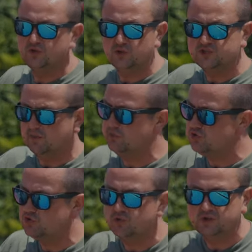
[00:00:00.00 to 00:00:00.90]
know, somebody
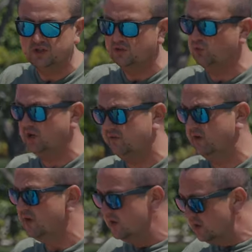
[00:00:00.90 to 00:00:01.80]
shooting and whatever,
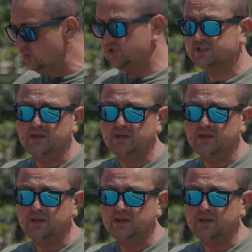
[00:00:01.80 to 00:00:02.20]
you just